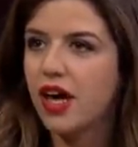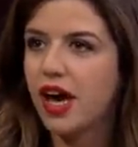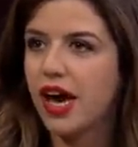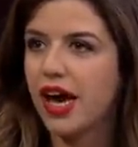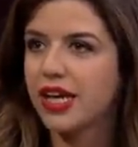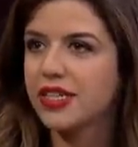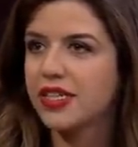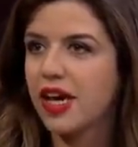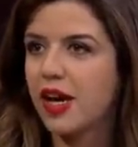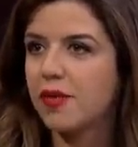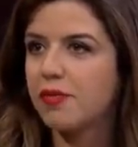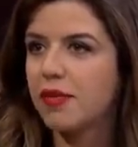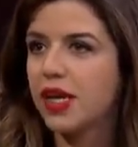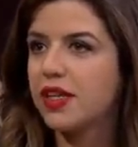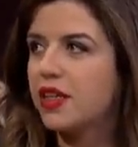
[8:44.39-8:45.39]
And
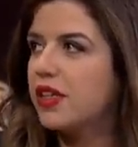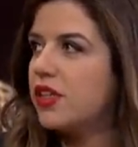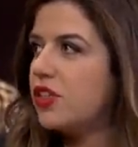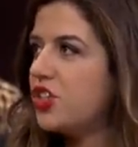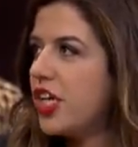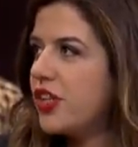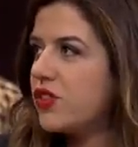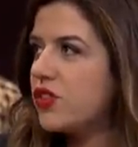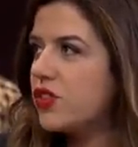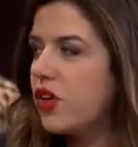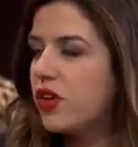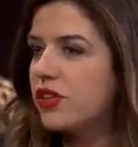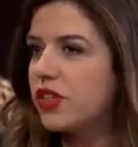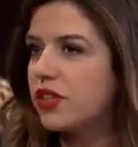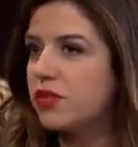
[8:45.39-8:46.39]
chances
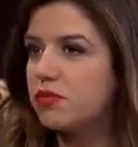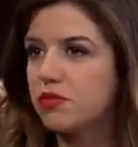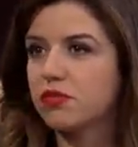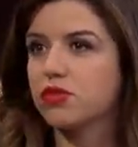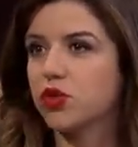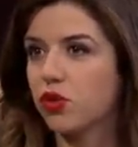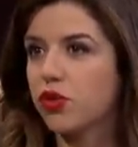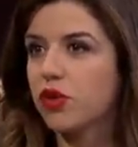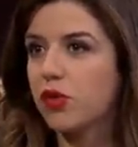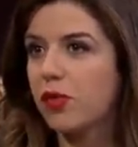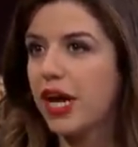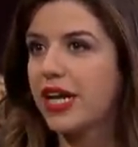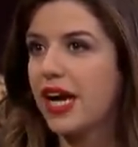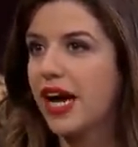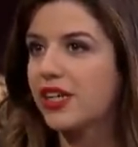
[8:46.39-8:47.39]
are that Dorner
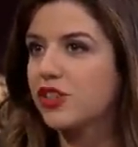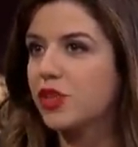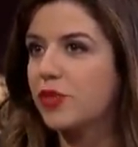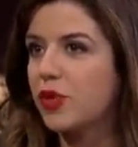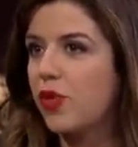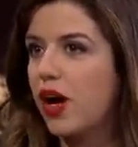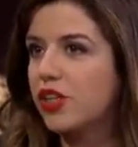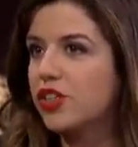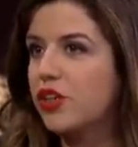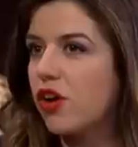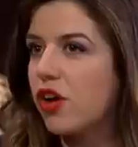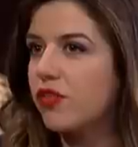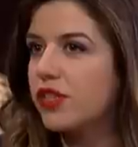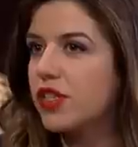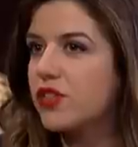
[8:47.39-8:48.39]
might actually be watching
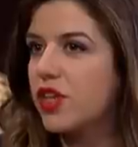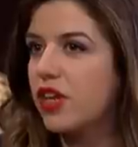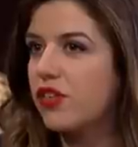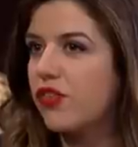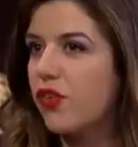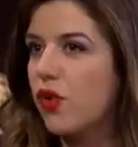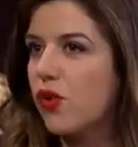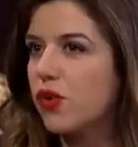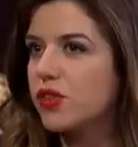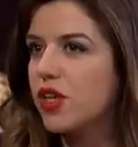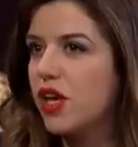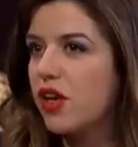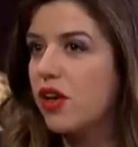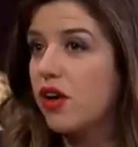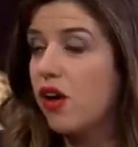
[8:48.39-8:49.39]
all of this unfold
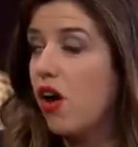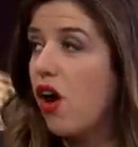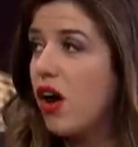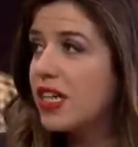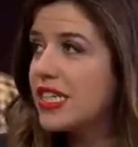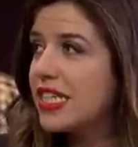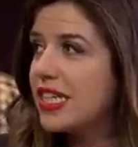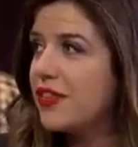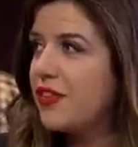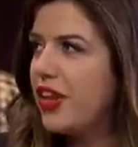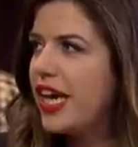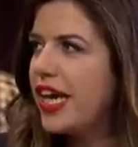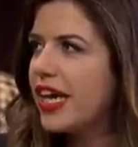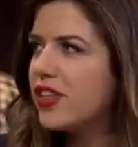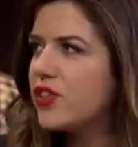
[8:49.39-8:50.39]
on
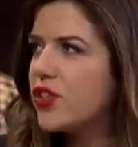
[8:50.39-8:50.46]
TV.